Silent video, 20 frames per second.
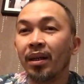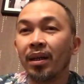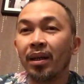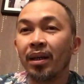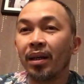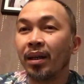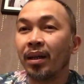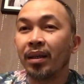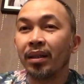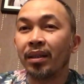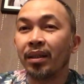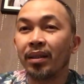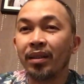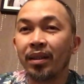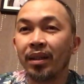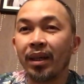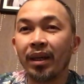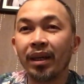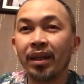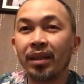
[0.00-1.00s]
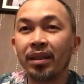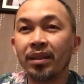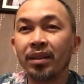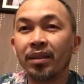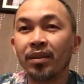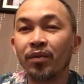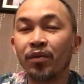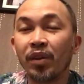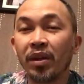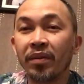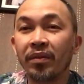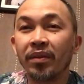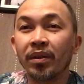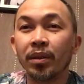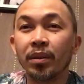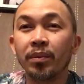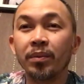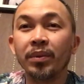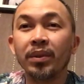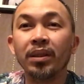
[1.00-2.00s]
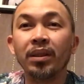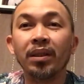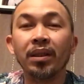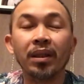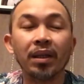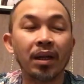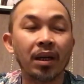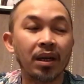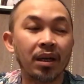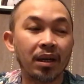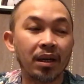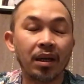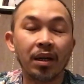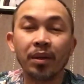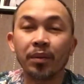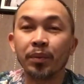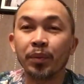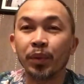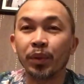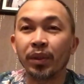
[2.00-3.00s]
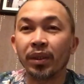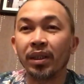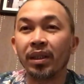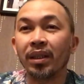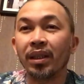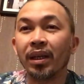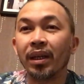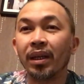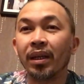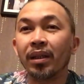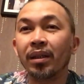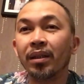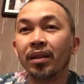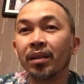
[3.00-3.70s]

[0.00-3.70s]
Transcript: uh, the delays, reverbs that are put in there.